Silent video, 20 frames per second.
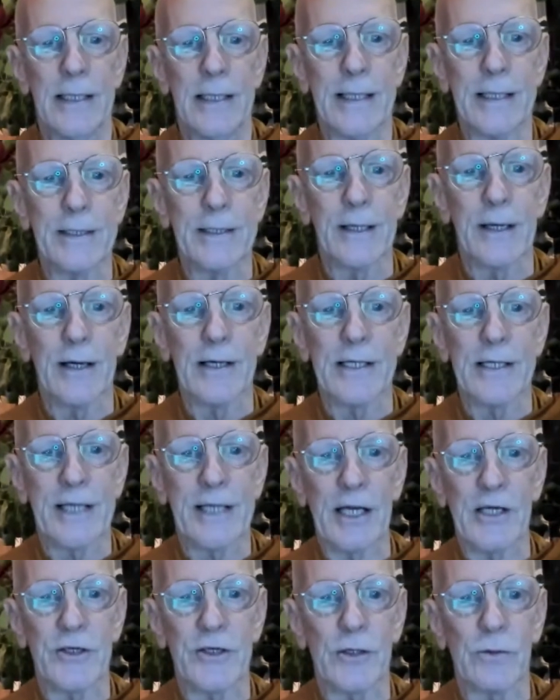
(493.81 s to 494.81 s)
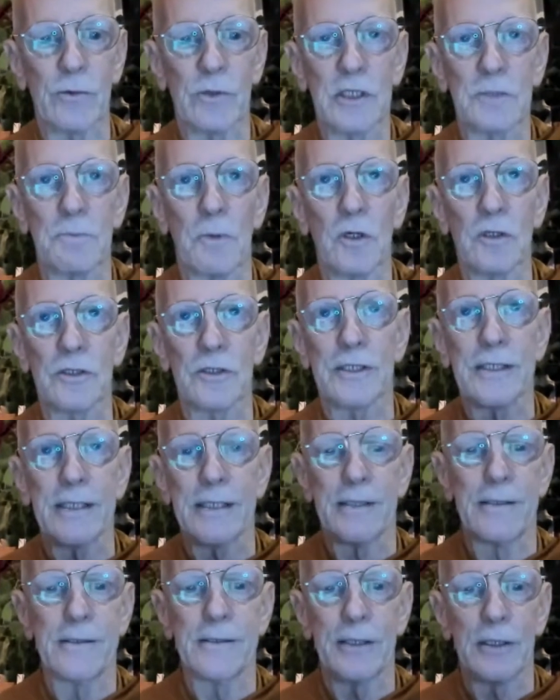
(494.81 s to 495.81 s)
and our attention was mostly,